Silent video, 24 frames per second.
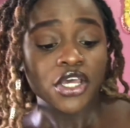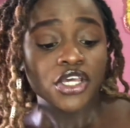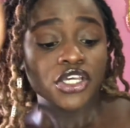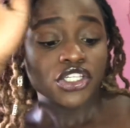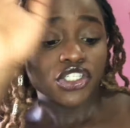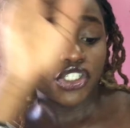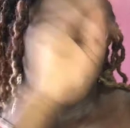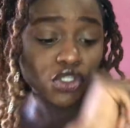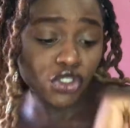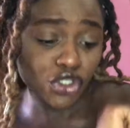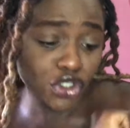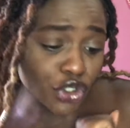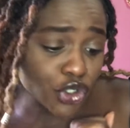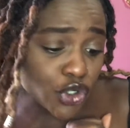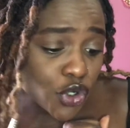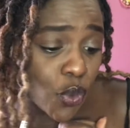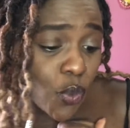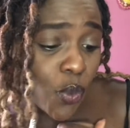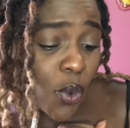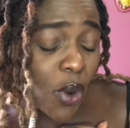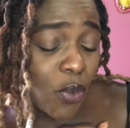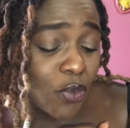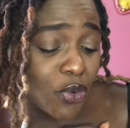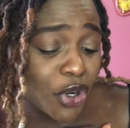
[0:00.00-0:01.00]
So do you know
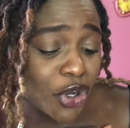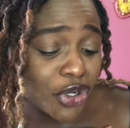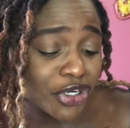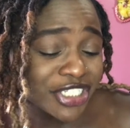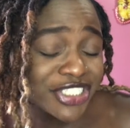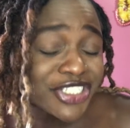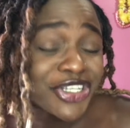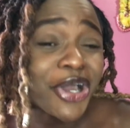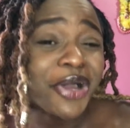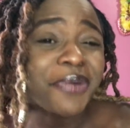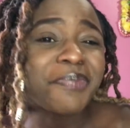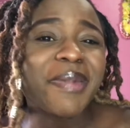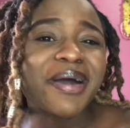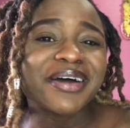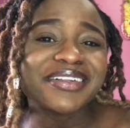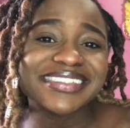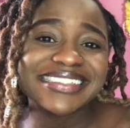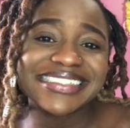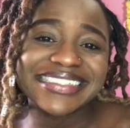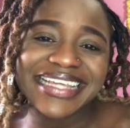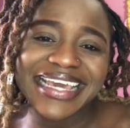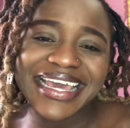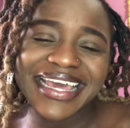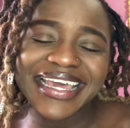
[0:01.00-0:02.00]
what we're going to talk about
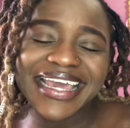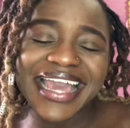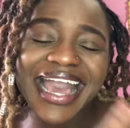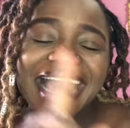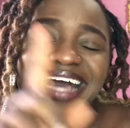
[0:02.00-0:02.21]
today?